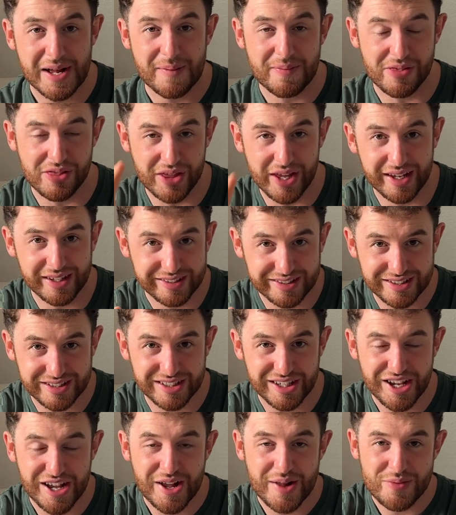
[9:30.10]
This
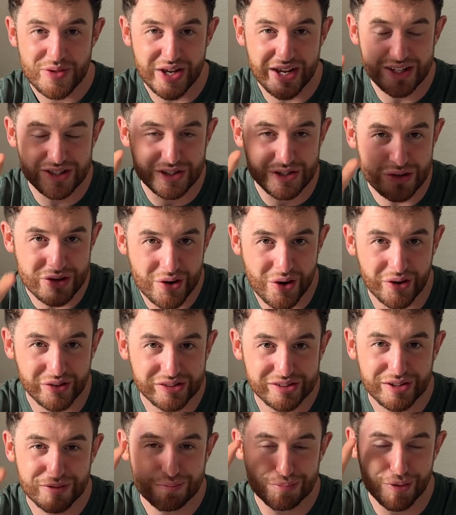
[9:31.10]
is
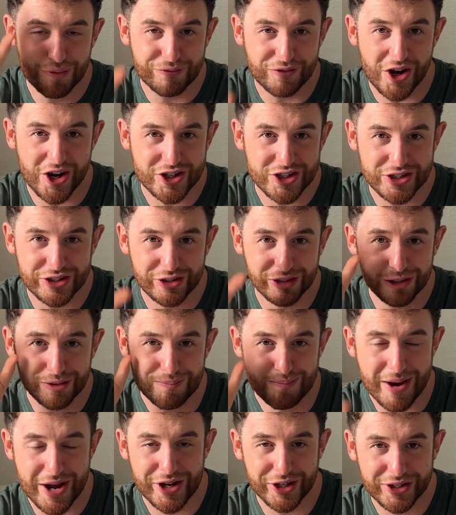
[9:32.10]
not professional
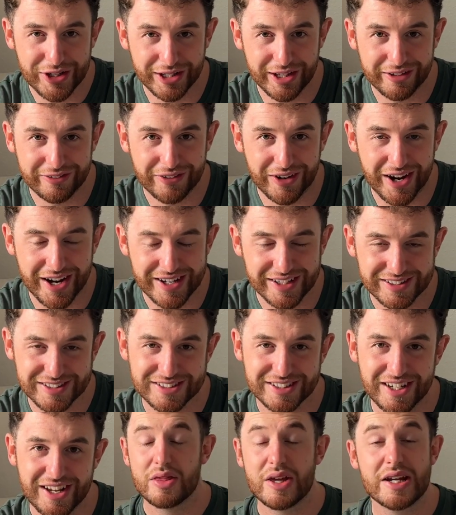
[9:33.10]
medical advice.
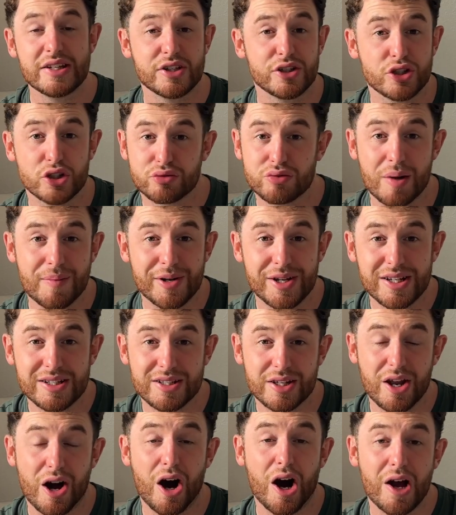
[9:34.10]
These are just remedies
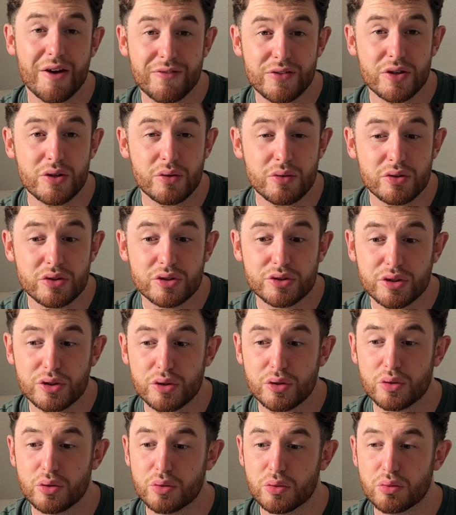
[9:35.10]
that I've used
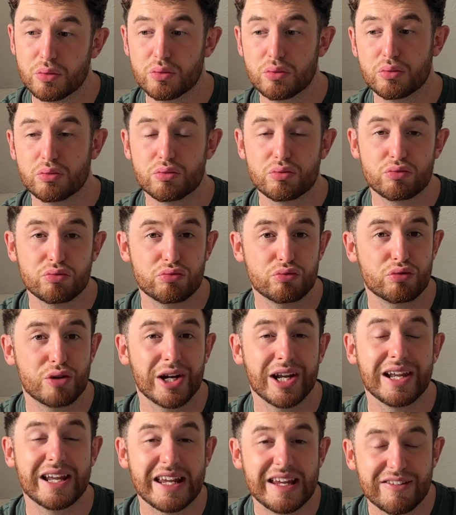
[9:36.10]
to
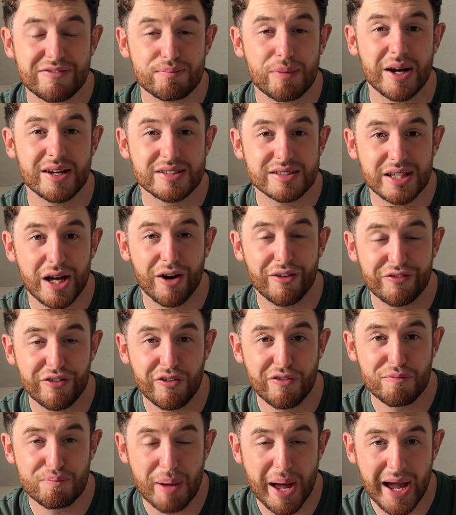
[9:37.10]
relieve myself
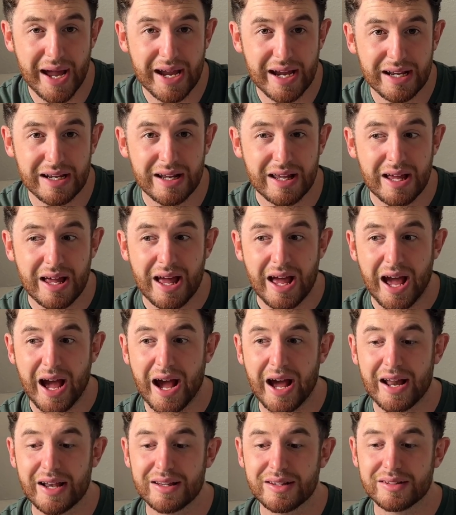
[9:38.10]
of pain
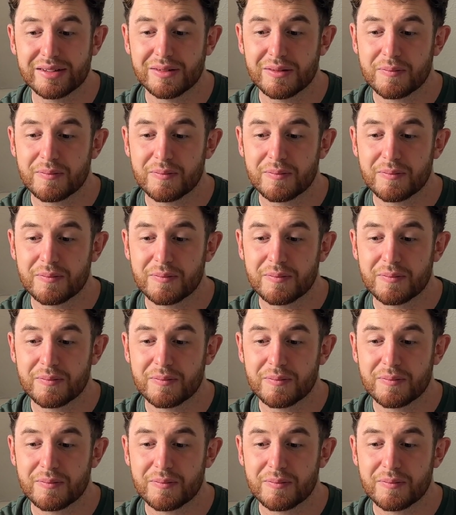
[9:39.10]
and